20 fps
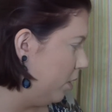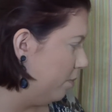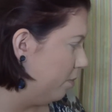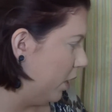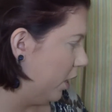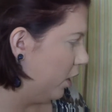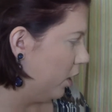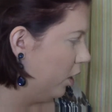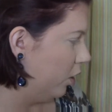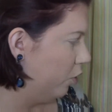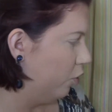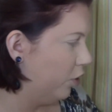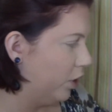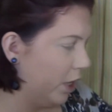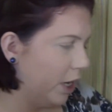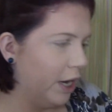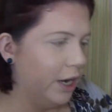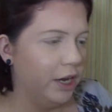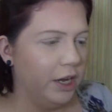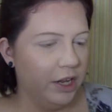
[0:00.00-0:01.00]
be my color to
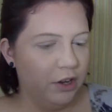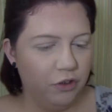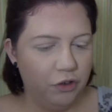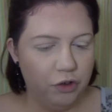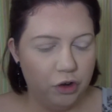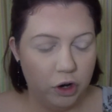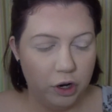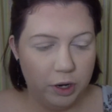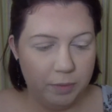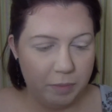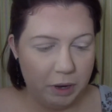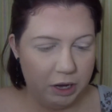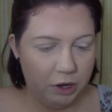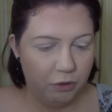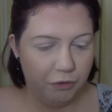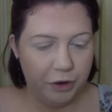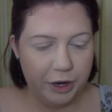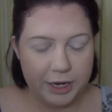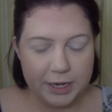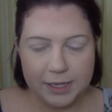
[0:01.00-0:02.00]
kind of get started in my
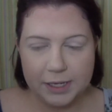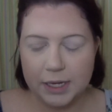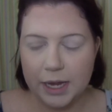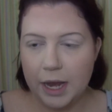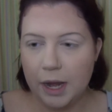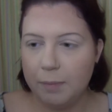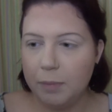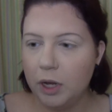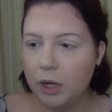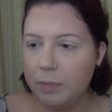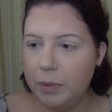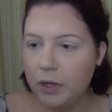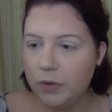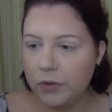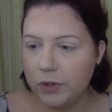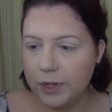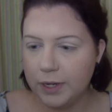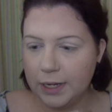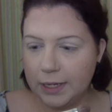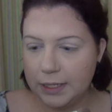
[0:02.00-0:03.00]
crease. And I'm going to be
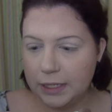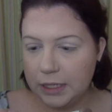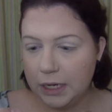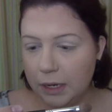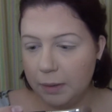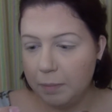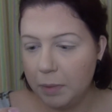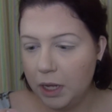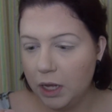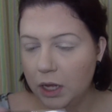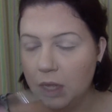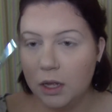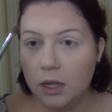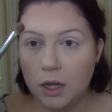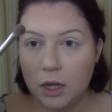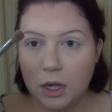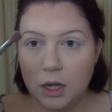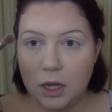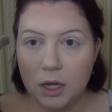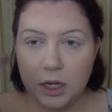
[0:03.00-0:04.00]
using a Sigma
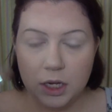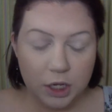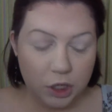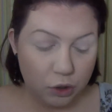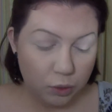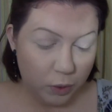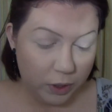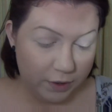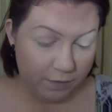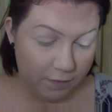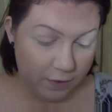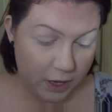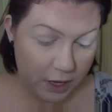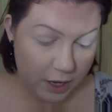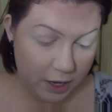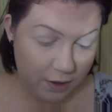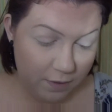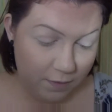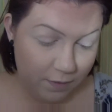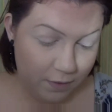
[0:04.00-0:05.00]

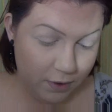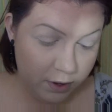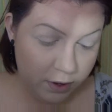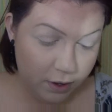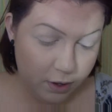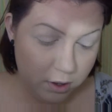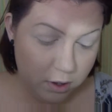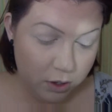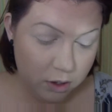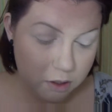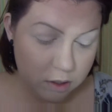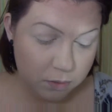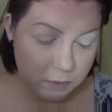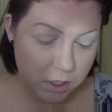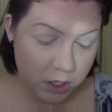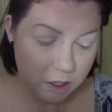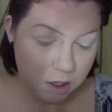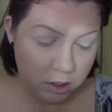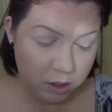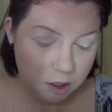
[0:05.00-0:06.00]
E25. So I'm
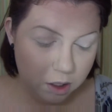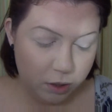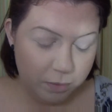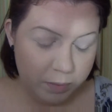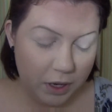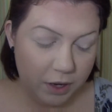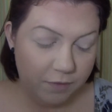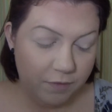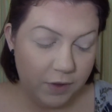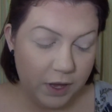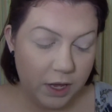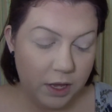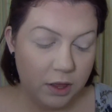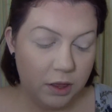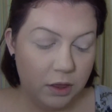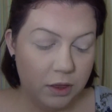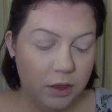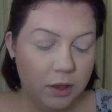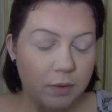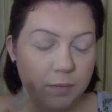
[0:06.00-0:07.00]
doing a little bit of
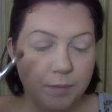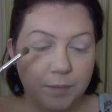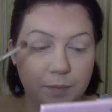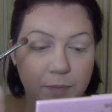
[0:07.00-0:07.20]
Faith.